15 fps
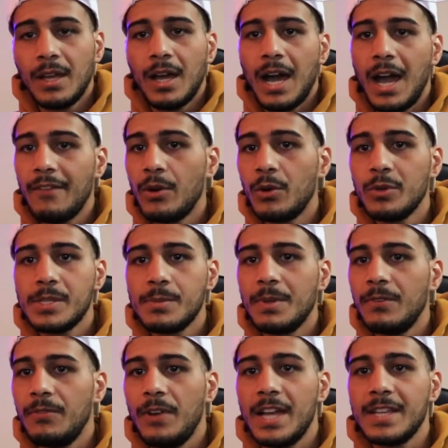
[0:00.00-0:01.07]
I've always been
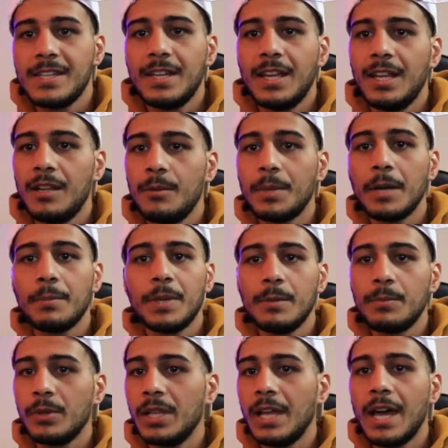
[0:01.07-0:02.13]
fascinated by
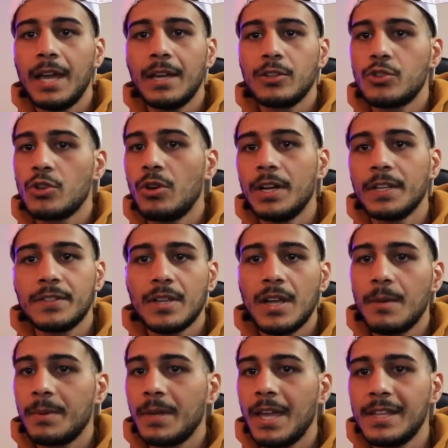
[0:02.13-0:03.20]
people like Joe
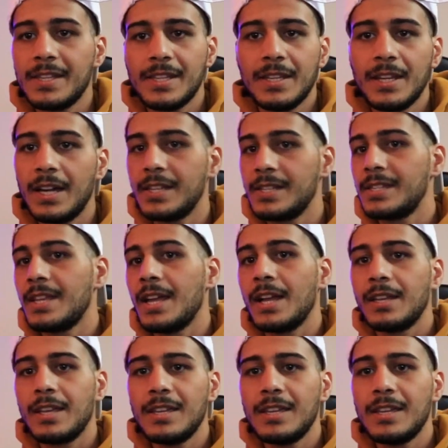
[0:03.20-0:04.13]
Hattab, Casey Neistat.